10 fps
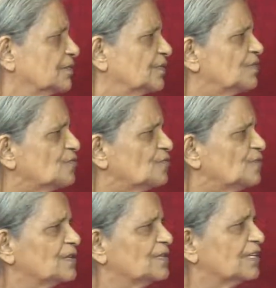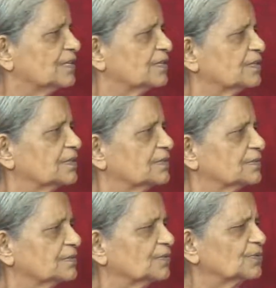when you feel that
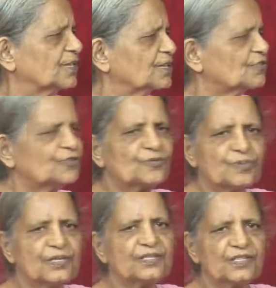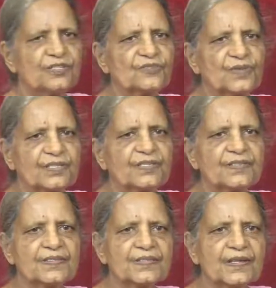uh, things should be in this way,
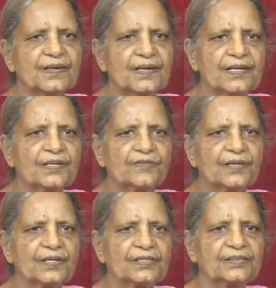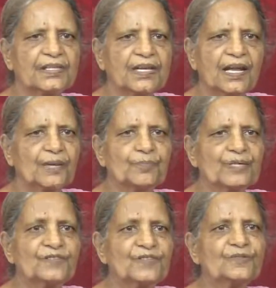this is the correct way, and,
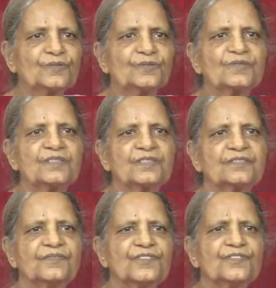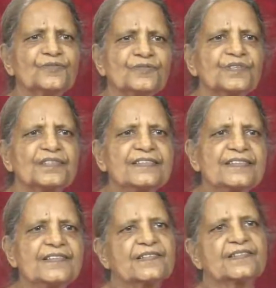but we don't, we shouldn't
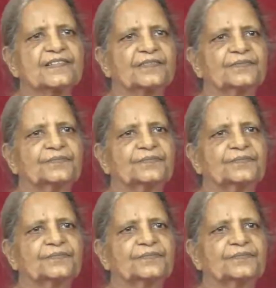insist.